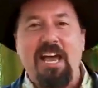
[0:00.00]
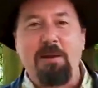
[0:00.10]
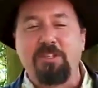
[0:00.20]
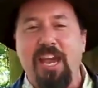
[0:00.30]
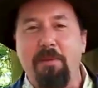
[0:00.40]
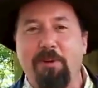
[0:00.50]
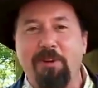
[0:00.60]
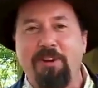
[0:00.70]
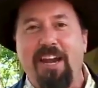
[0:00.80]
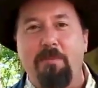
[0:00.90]
I'm John
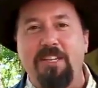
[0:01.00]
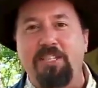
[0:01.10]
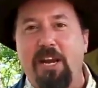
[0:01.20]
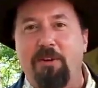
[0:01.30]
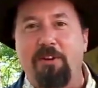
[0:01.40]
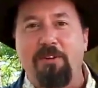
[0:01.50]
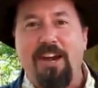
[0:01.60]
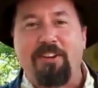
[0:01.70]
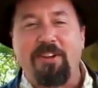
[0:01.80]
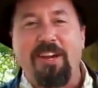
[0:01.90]
Brugen. I'm the General
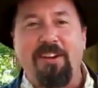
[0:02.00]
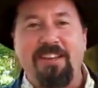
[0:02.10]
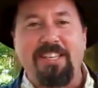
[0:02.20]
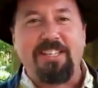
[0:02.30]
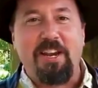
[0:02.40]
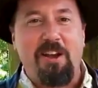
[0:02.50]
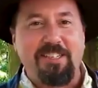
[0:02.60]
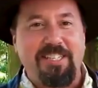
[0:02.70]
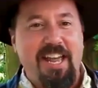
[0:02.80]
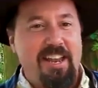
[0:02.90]
Director here at the St.
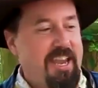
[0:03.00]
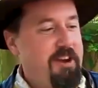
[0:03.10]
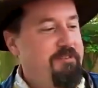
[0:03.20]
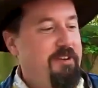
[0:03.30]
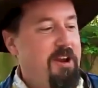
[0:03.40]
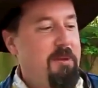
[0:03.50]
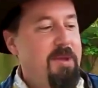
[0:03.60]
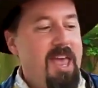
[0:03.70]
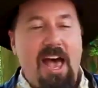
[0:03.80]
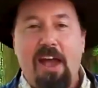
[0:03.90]
Augustine Alligator Farm.
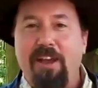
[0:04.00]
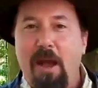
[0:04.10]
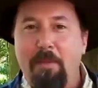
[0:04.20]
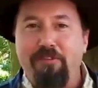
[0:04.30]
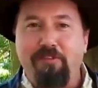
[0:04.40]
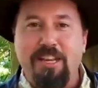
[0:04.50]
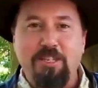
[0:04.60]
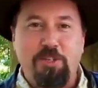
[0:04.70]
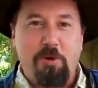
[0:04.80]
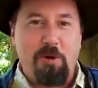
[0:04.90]
I've got my
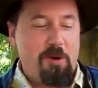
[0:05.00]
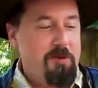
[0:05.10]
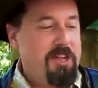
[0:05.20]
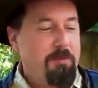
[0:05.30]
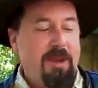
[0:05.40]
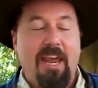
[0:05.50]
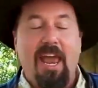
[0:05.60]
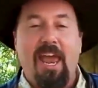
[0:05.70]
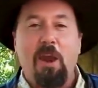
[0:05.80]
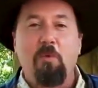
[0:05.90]
friend Zora with me,
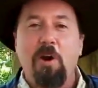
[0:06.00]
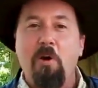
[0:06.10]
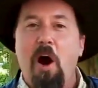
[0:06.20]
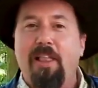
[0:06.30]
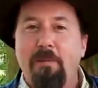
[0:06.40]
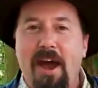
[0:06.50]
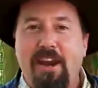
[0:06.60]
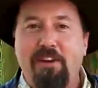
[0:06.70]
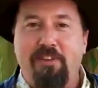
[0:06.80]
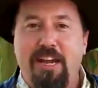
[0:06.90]
and we're all
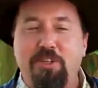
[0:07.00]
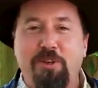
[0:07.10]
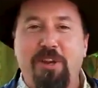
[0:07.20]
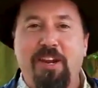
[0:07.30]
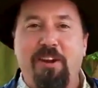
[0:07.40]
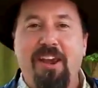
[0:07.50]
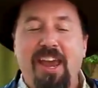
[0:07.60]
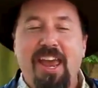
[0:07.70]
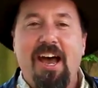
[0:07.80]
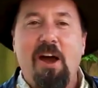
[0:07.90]
about adventure here.
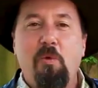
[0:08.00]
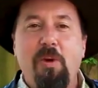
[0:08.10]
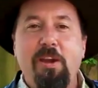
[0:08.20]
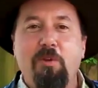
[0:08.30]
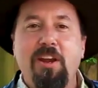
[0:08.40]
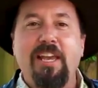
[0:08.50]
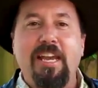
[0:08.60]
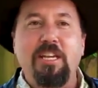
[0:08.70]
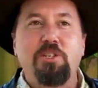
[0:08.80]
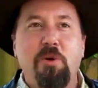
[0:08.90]
We
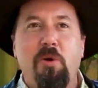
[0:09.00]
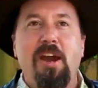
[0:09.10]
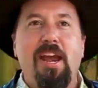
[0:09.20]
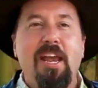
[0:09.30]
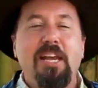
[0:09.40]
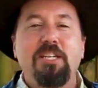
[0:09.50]
really enjoy